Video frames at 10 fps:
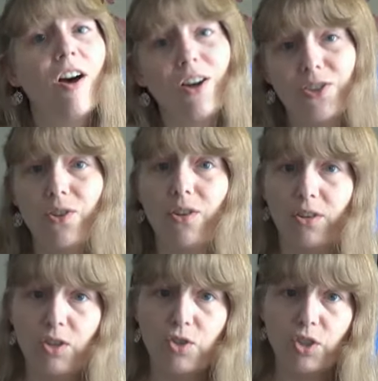also they'll
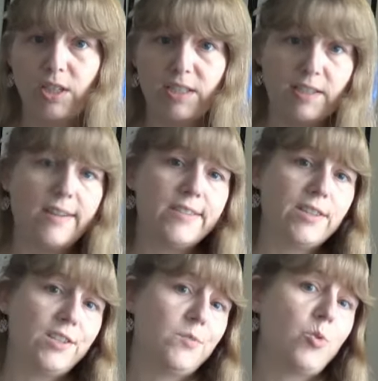usually discuss at
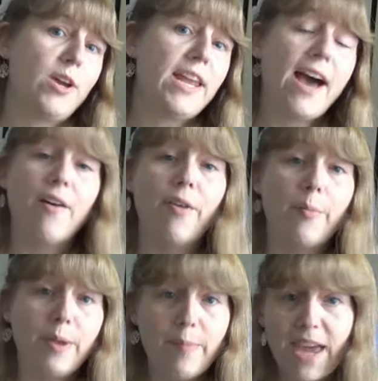this point how they'll
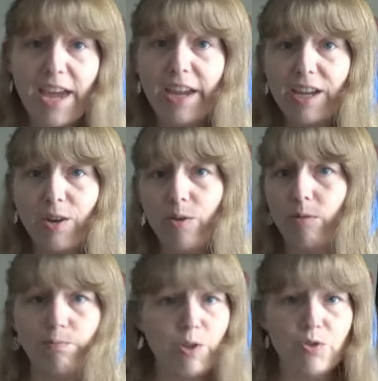be paying
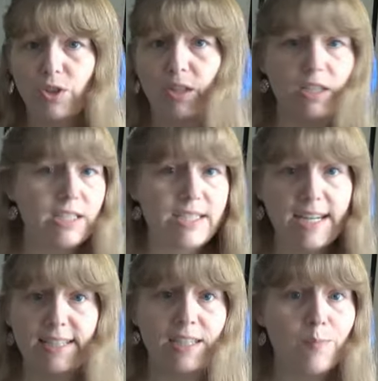you. Usually these
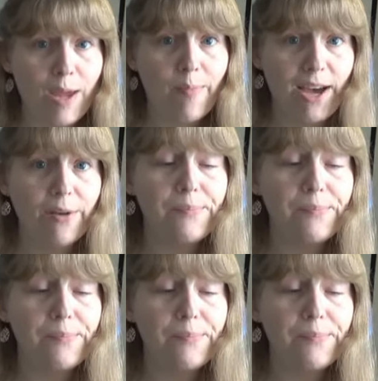days it's PayPal.